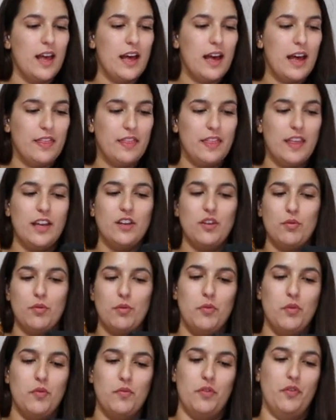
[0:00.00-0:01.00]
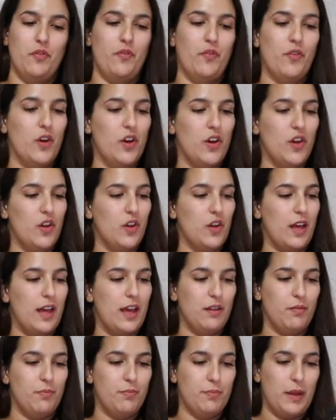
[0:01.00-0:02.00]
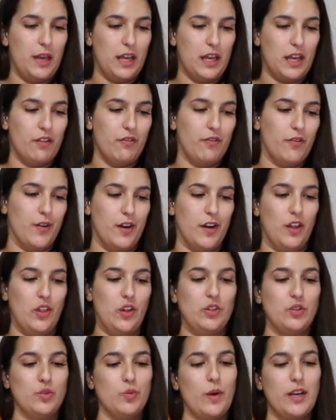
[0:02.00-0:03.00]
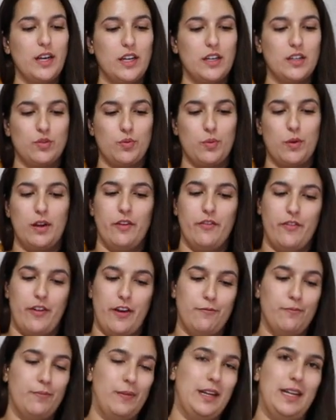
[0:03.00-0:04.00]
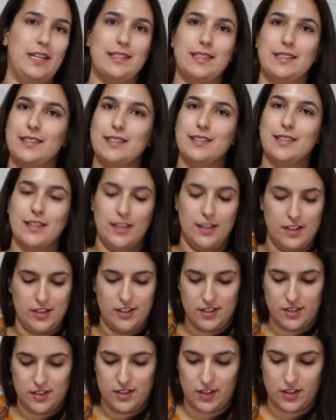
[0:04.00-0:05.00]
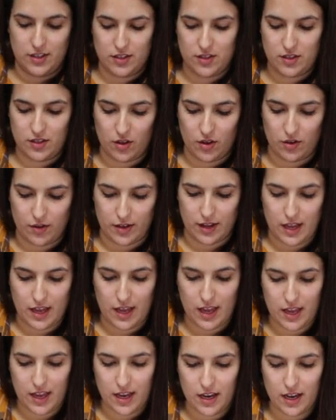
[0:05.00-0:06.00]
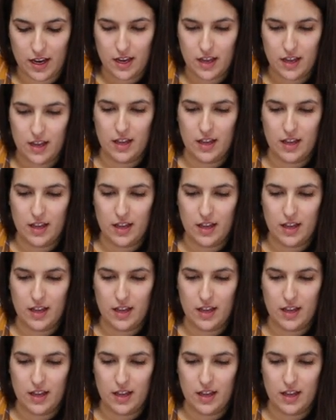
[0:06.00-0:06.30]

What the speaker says: and then you remove the foil and bake it for another 20 to 25 minutes. So let's go ahead and